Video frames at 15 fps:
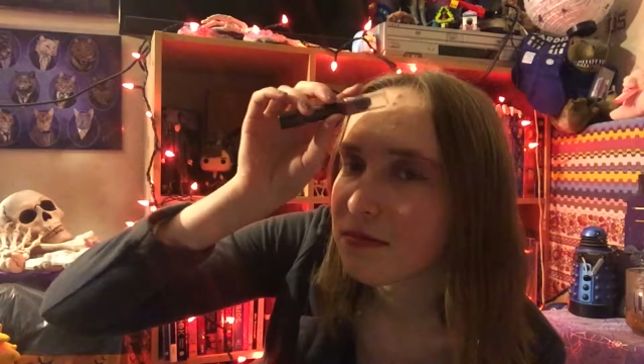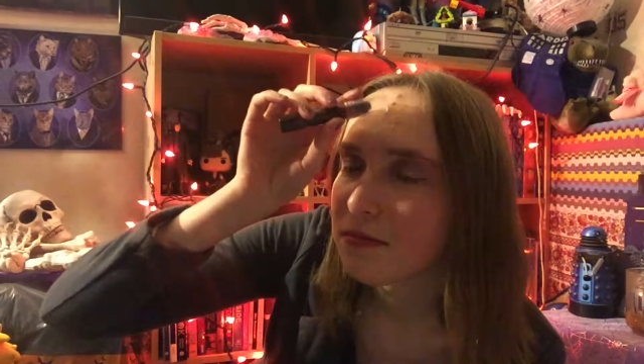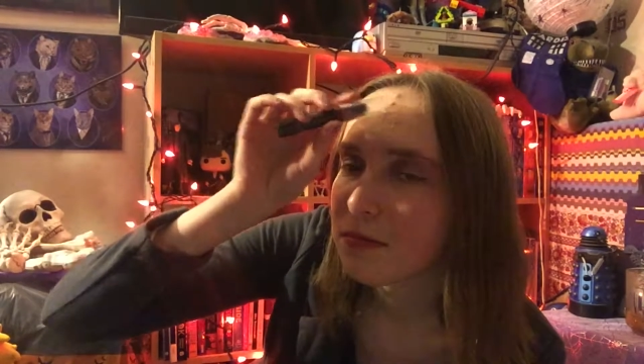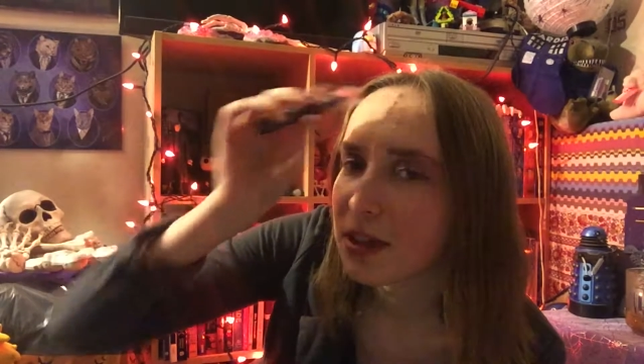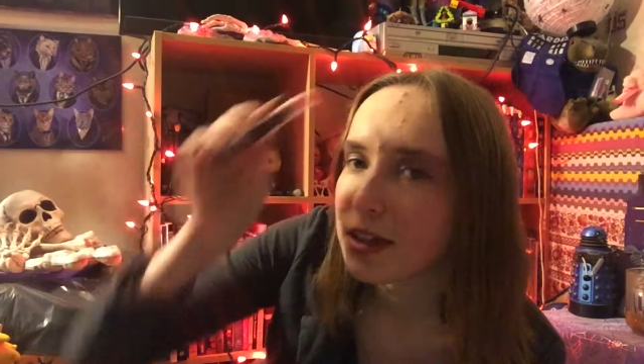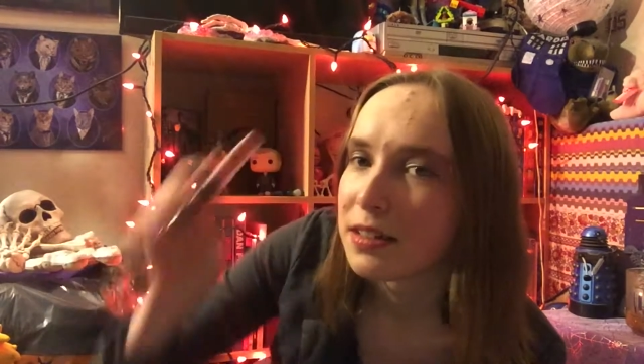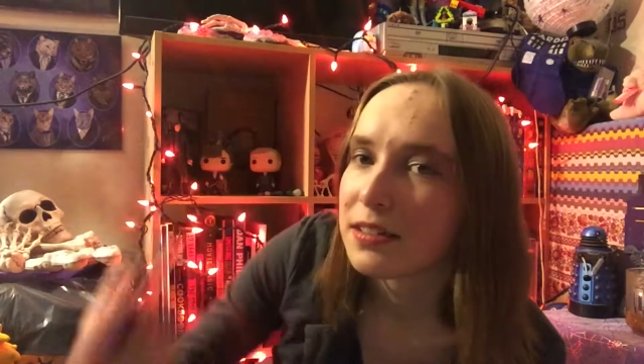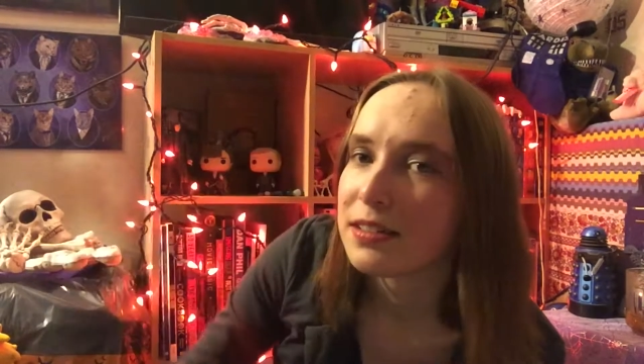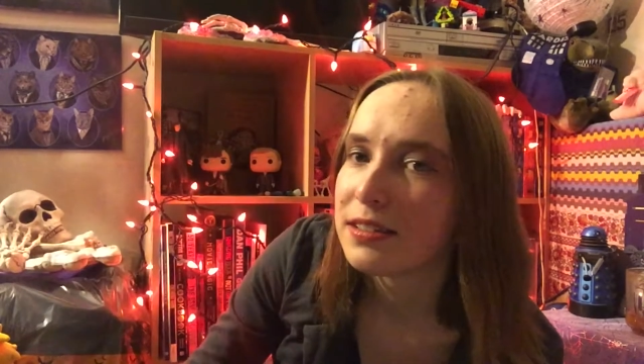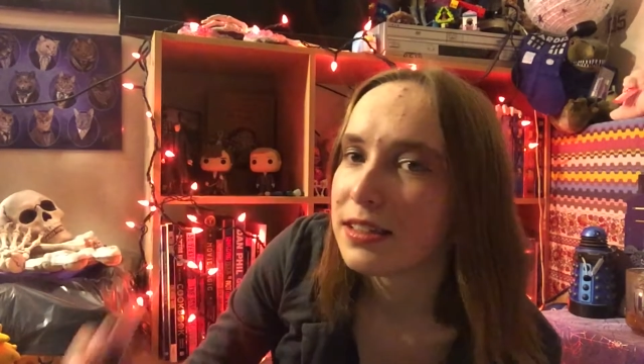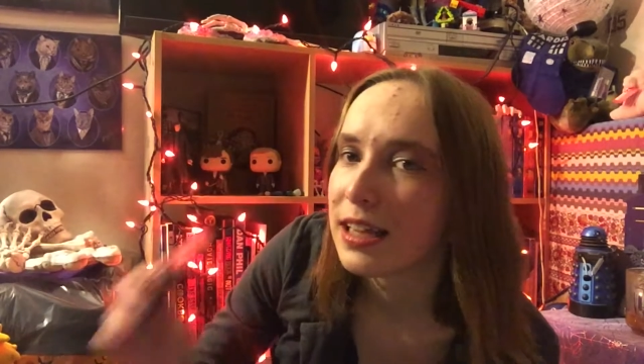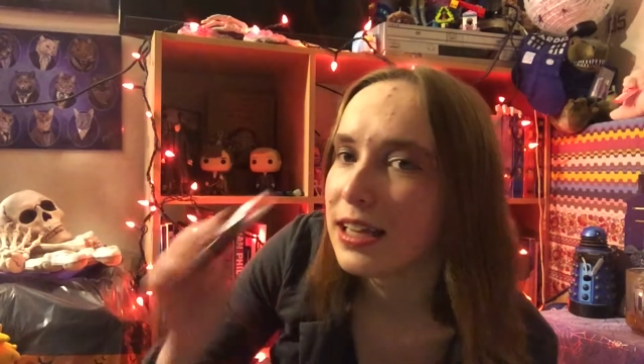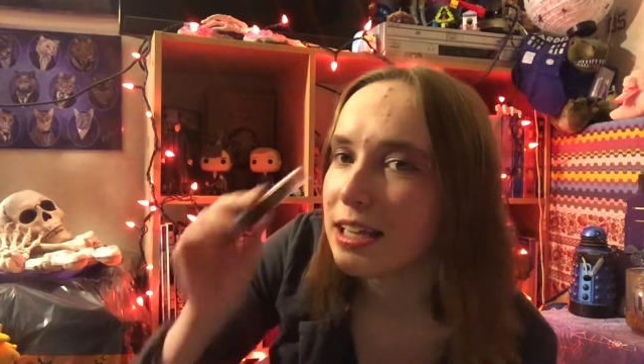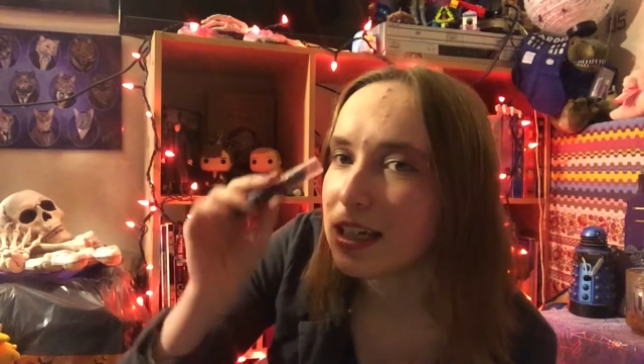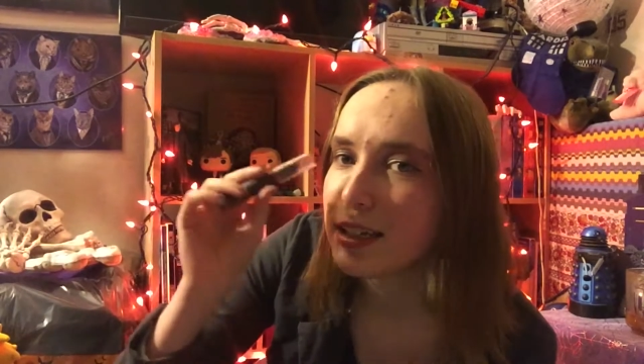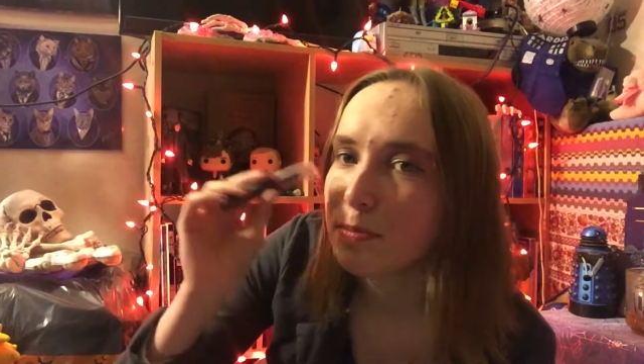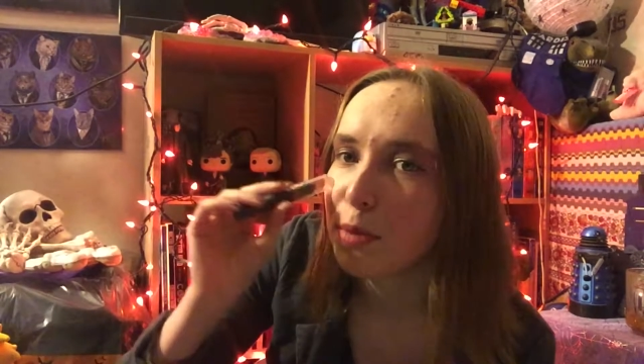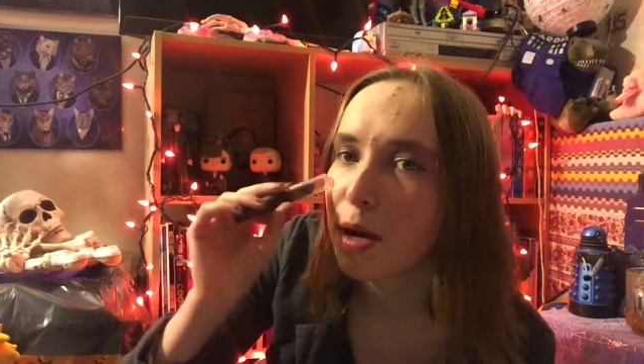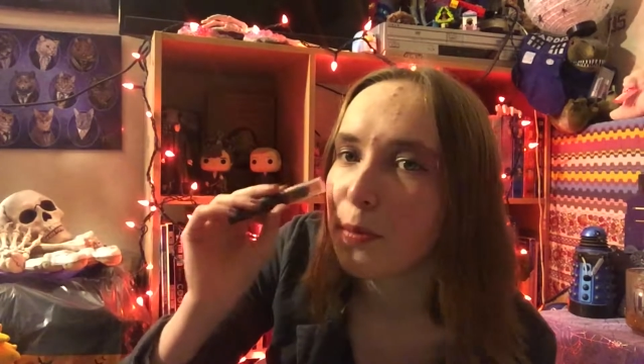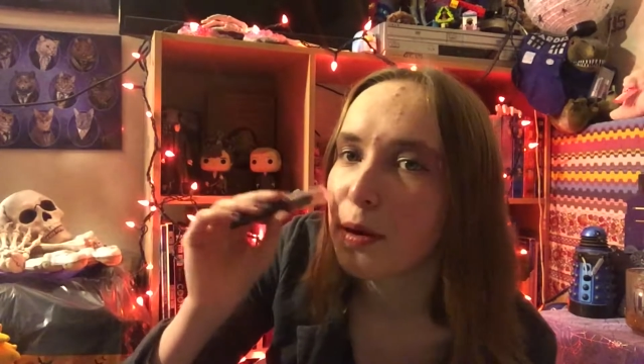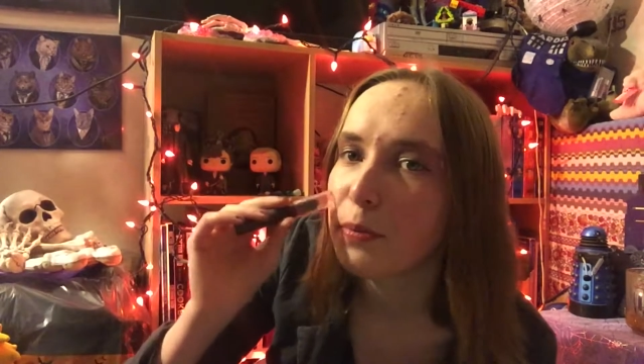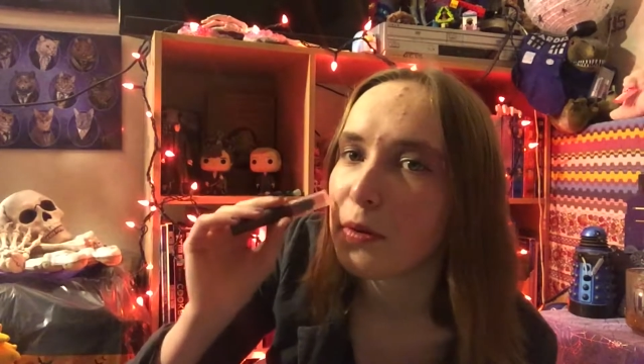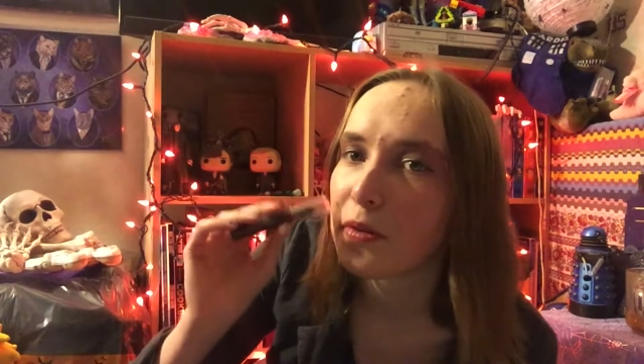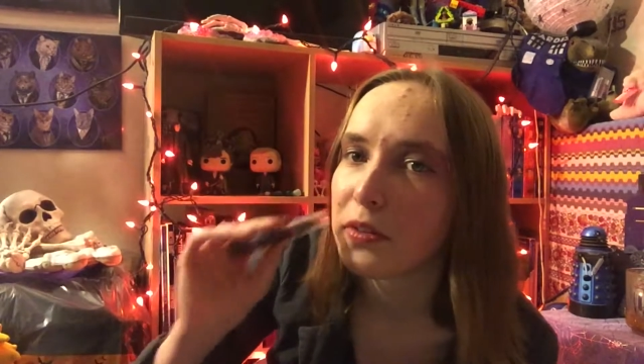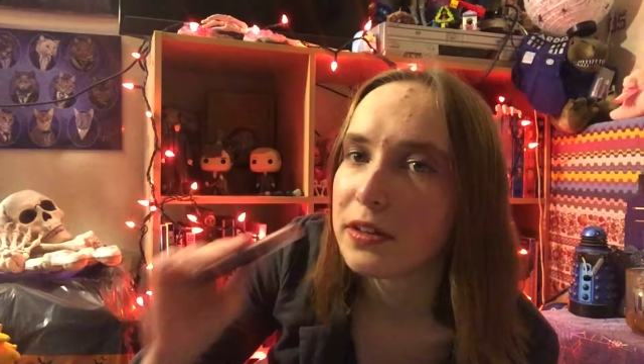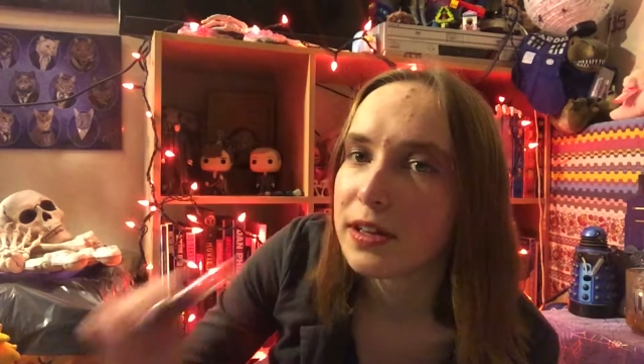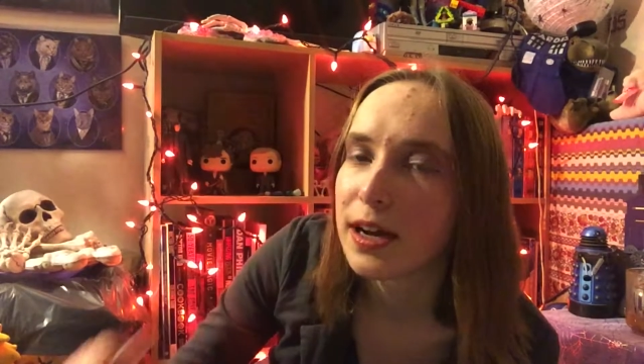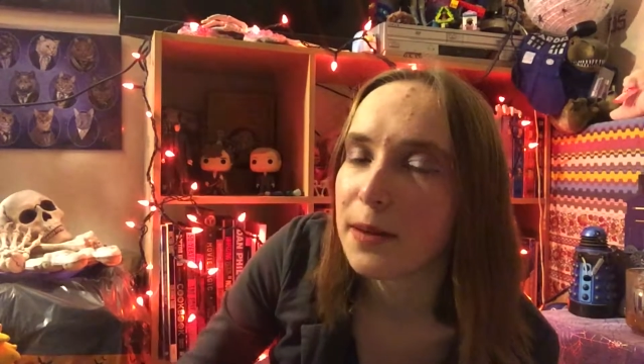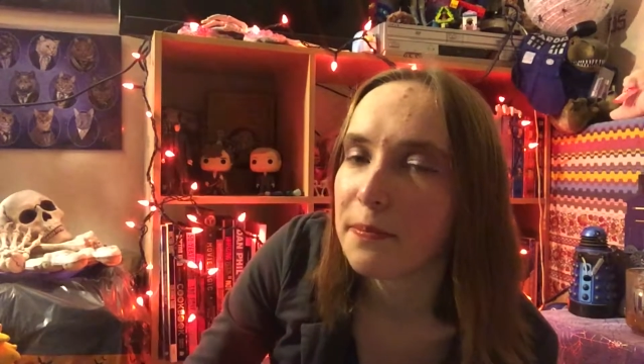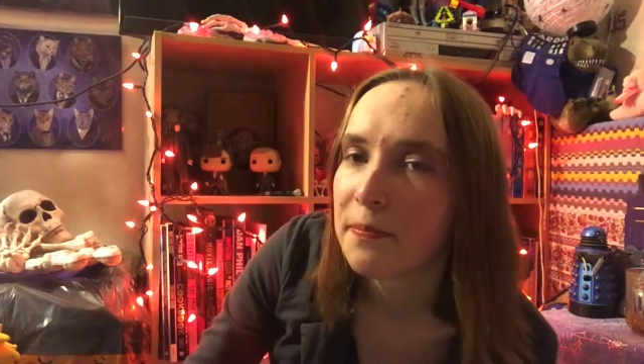because they need to pop up all the
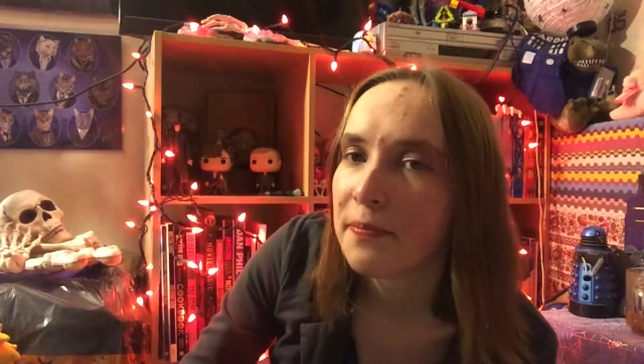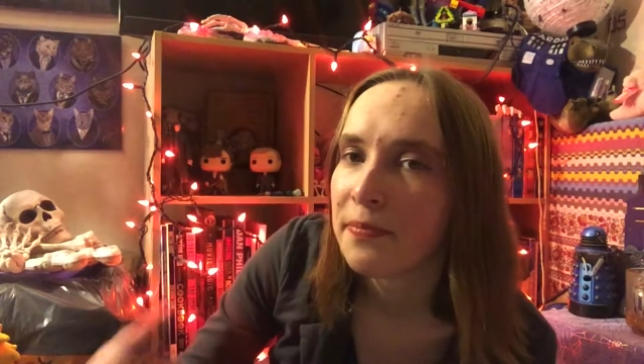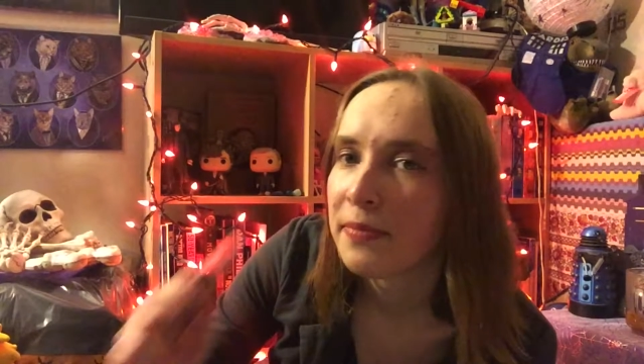time.